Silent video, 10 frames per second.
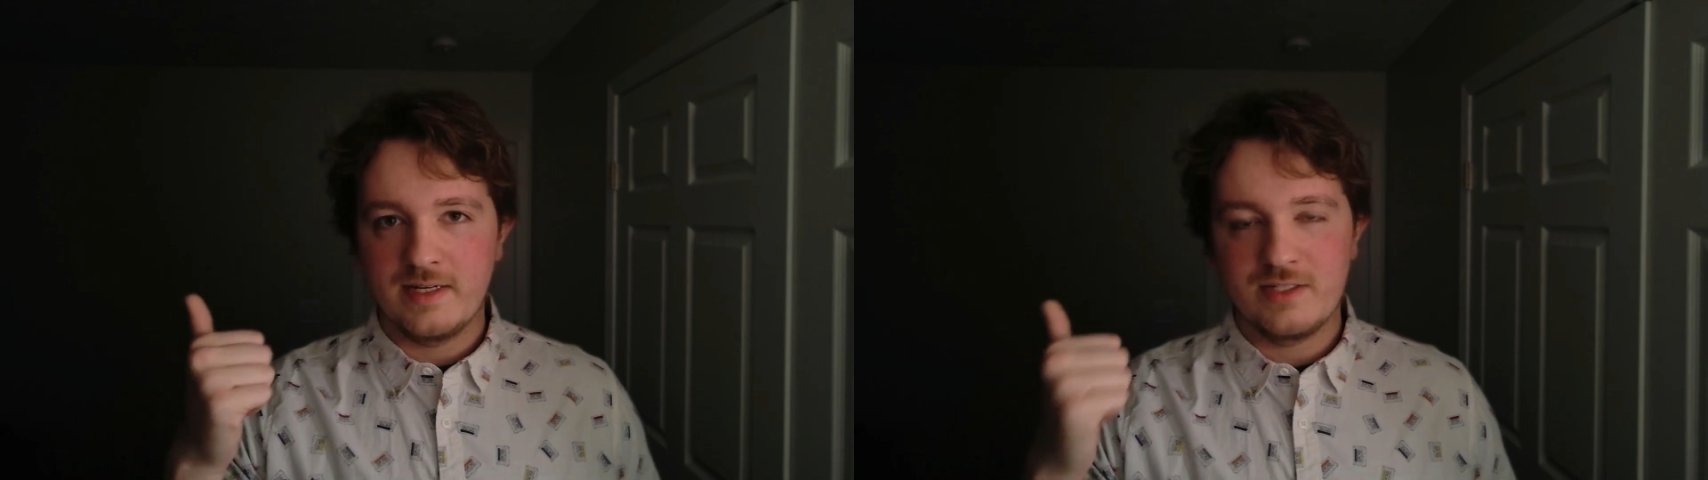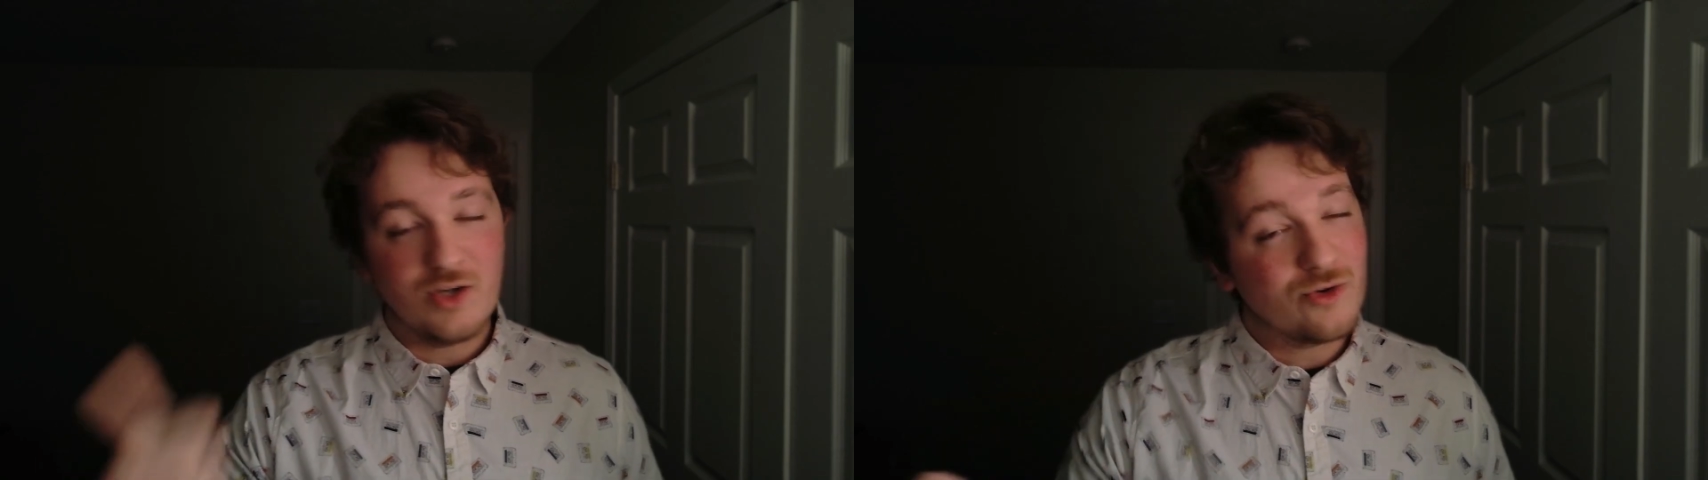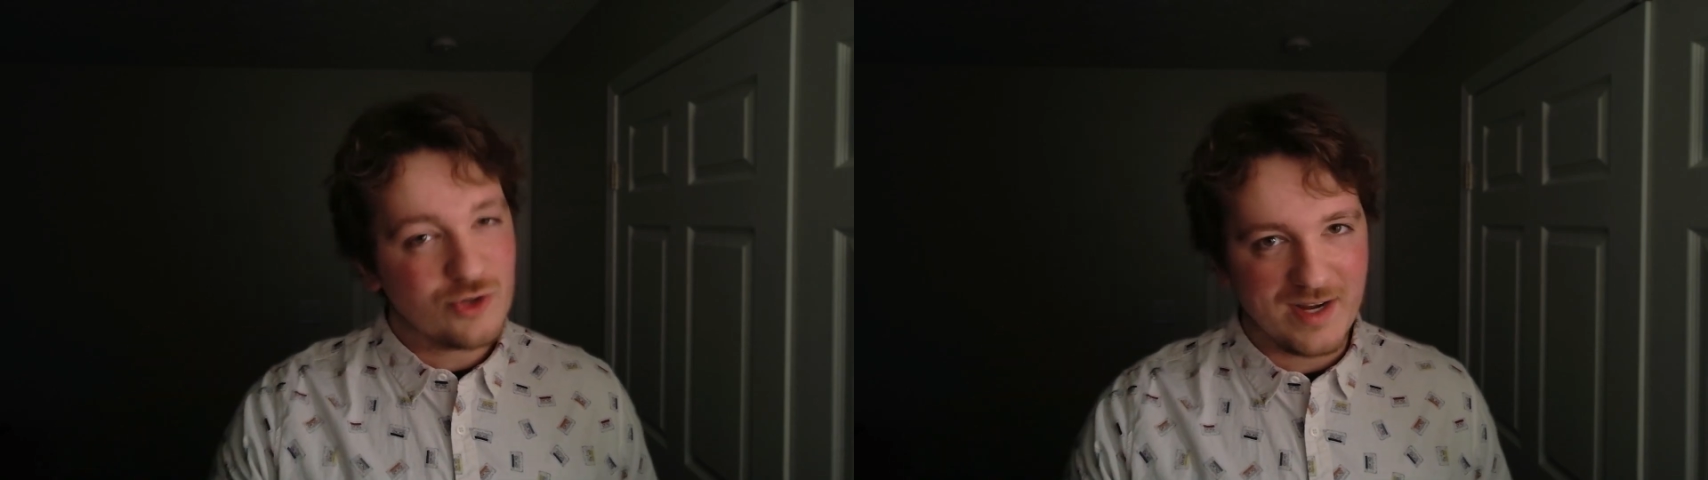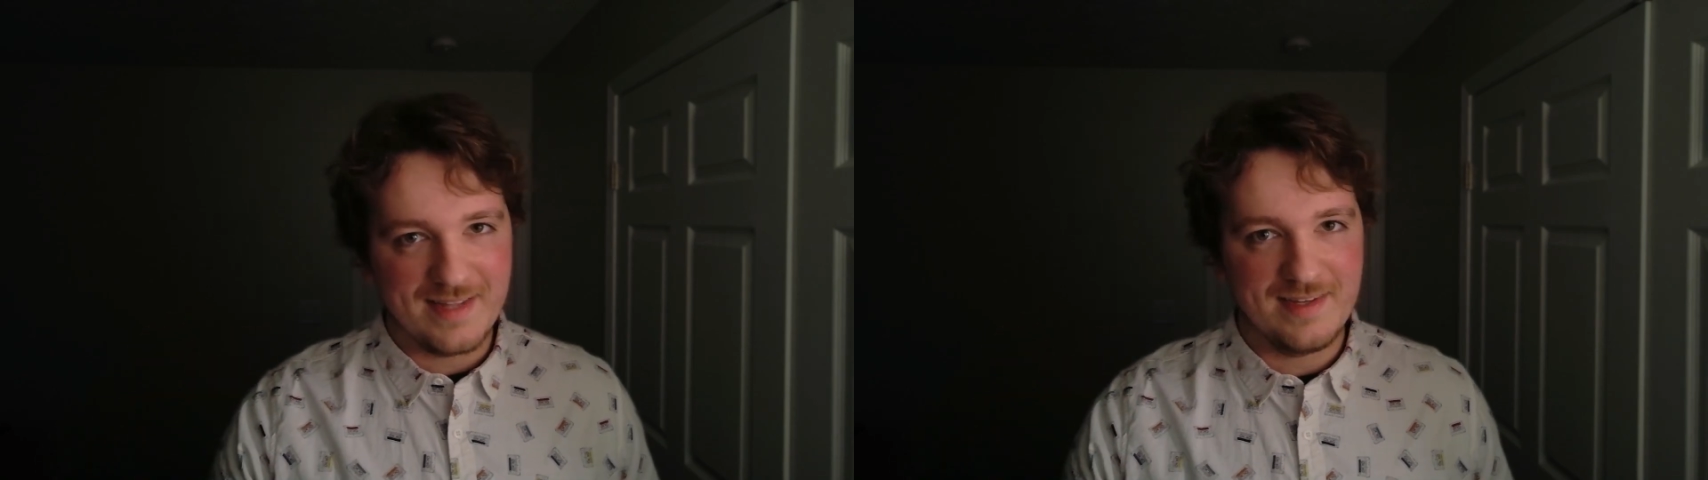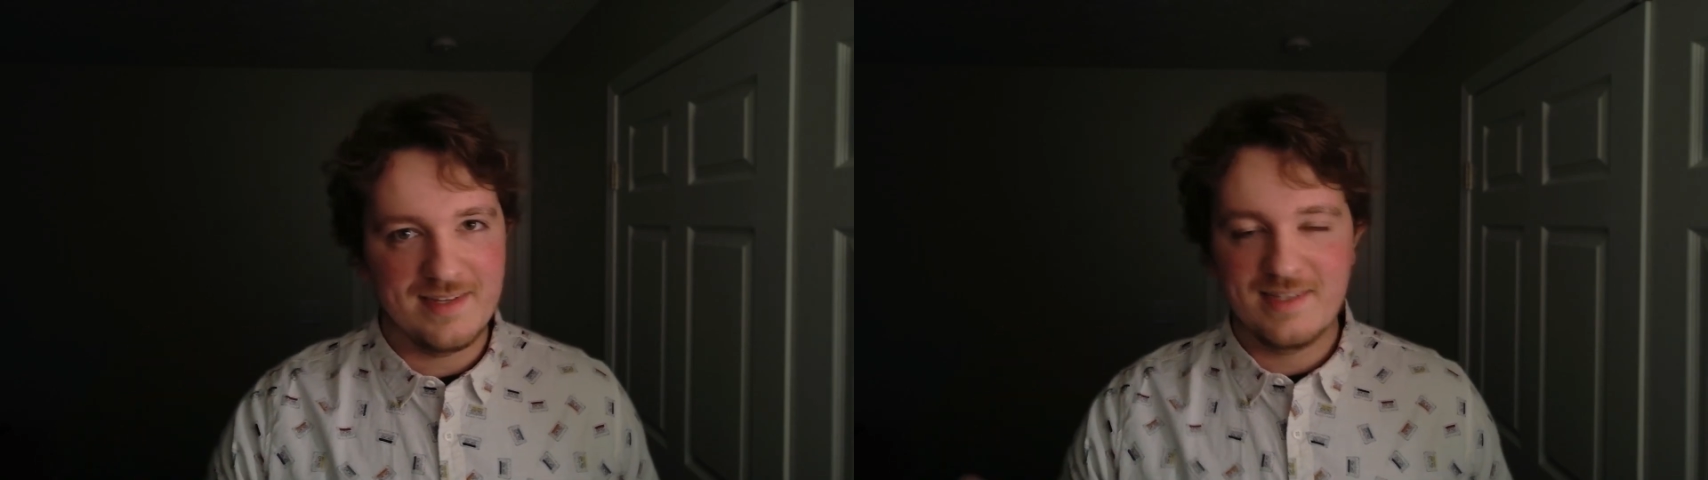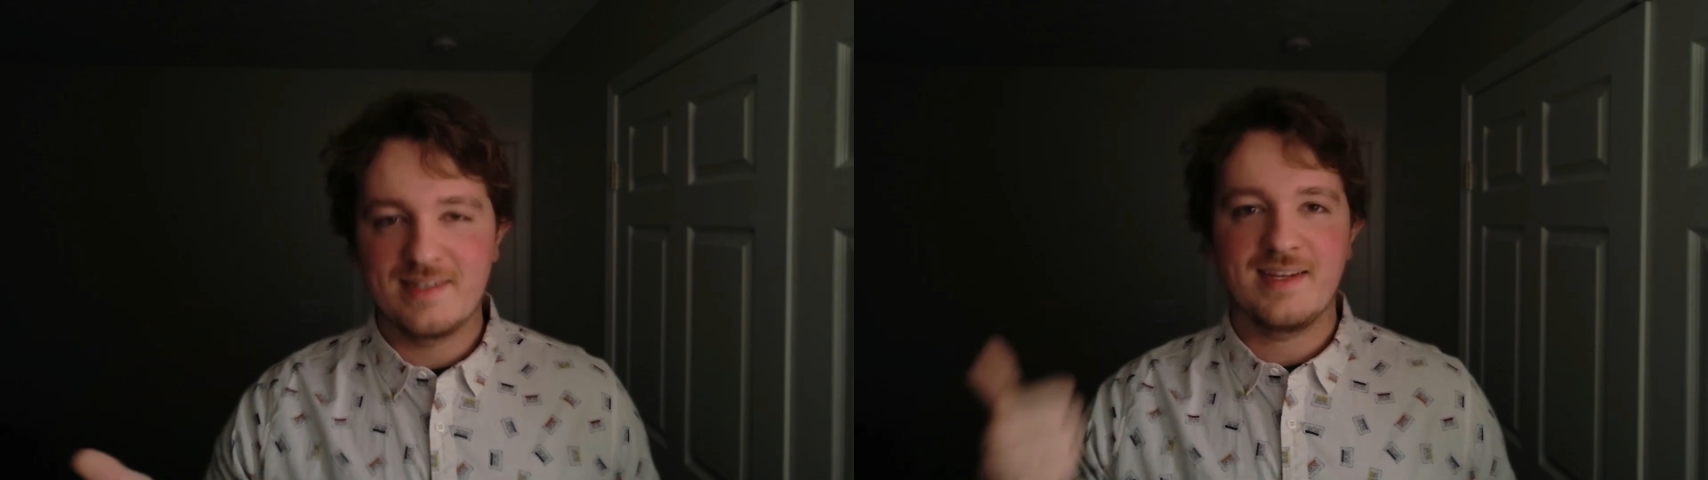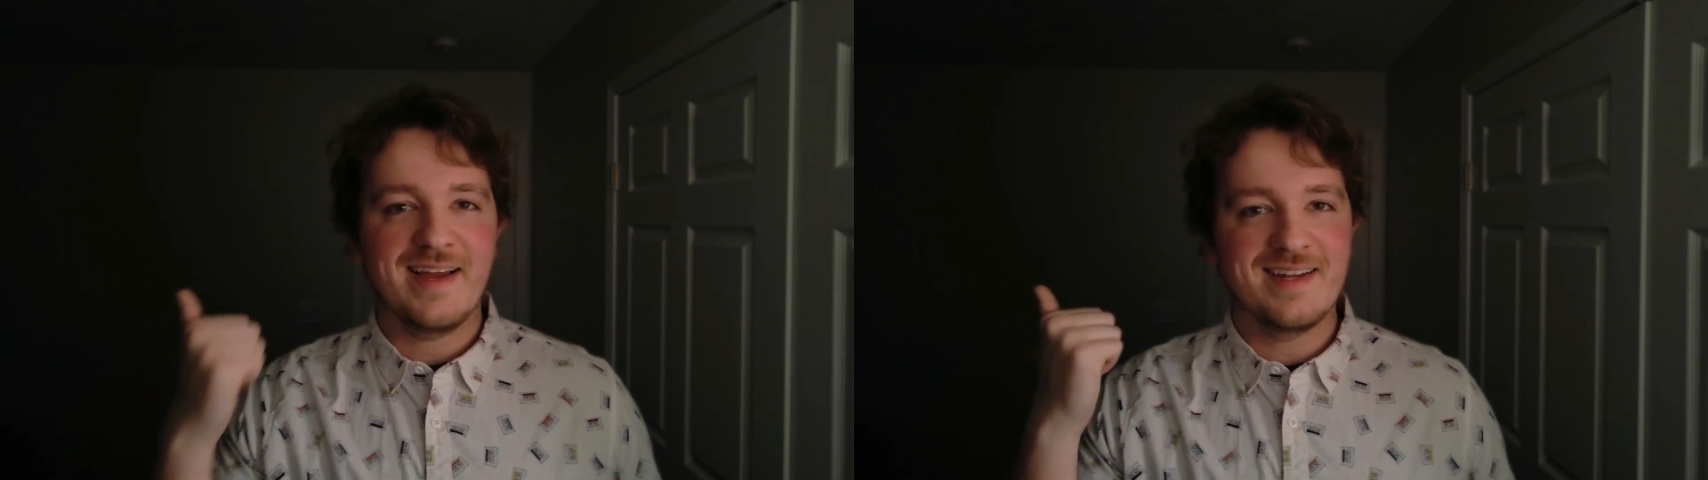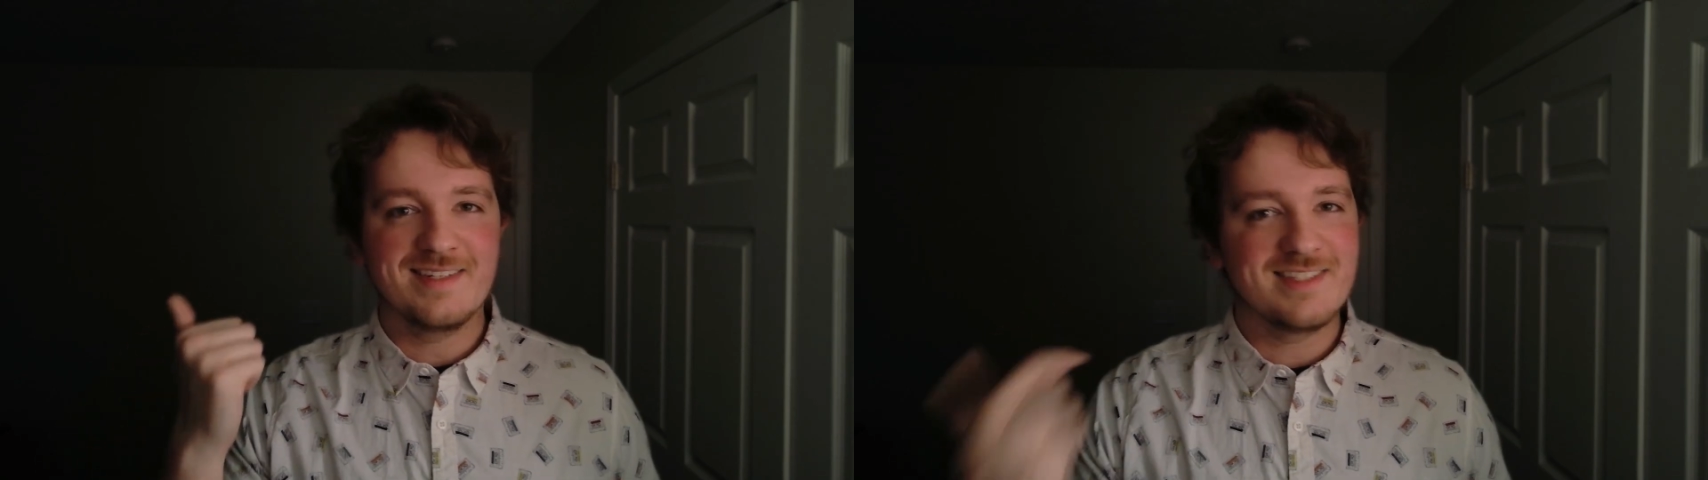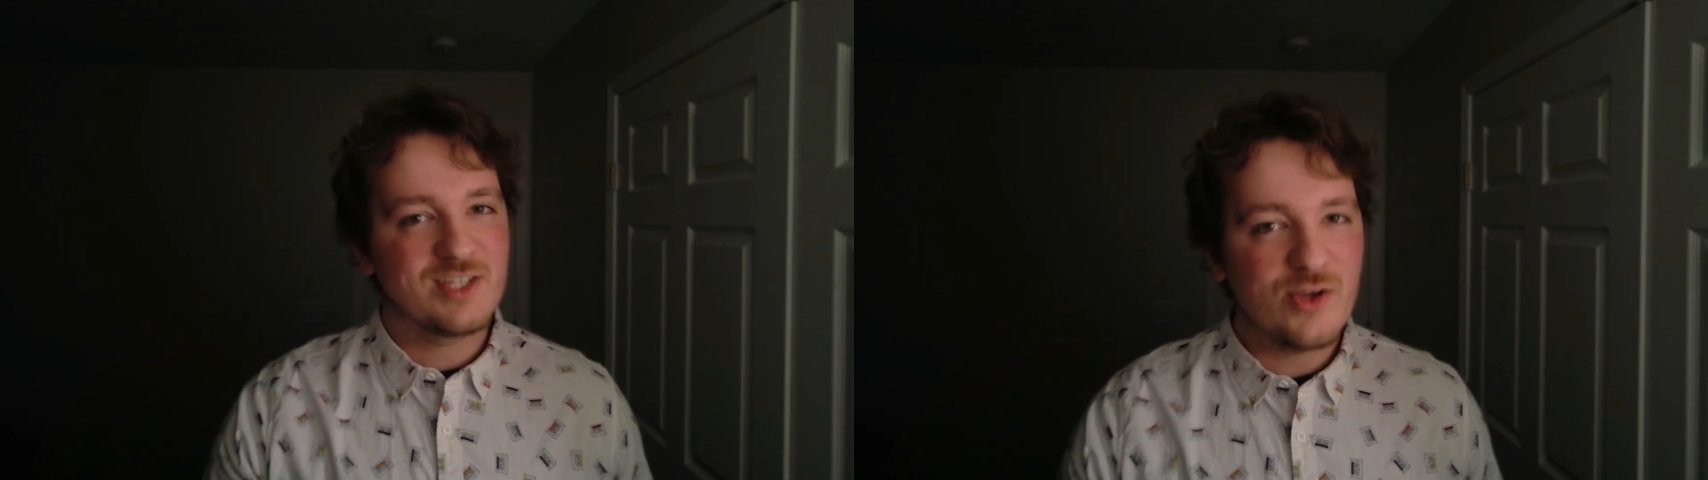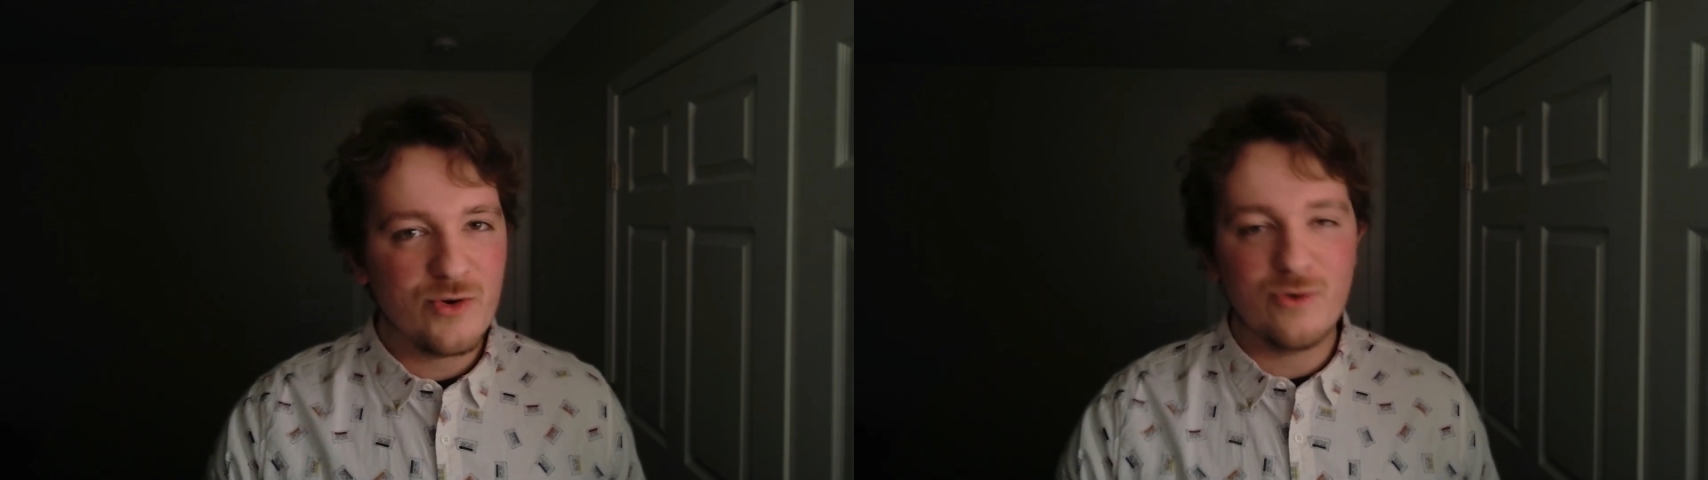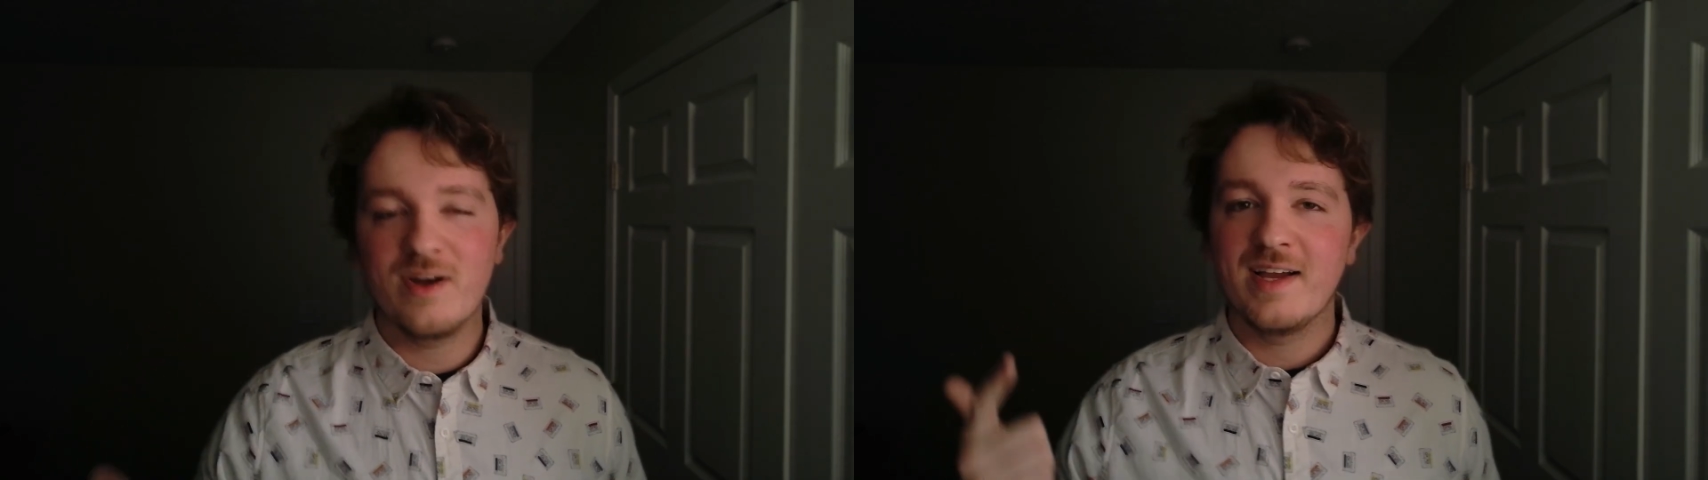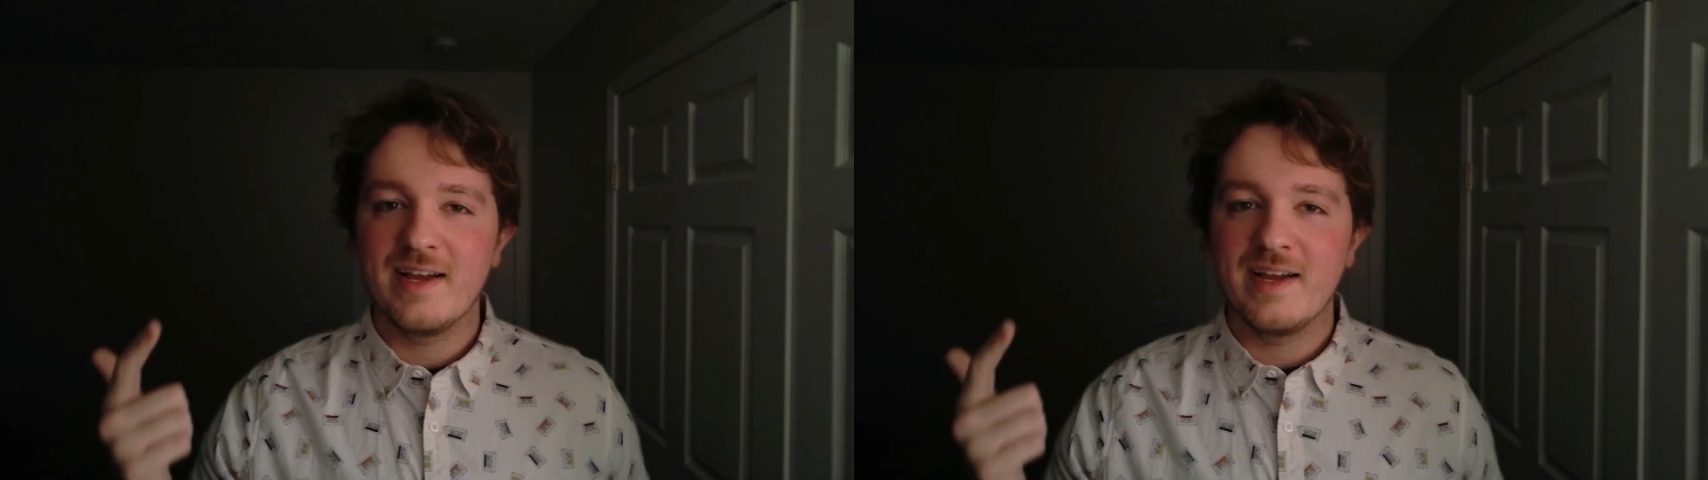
don't try this, and 2,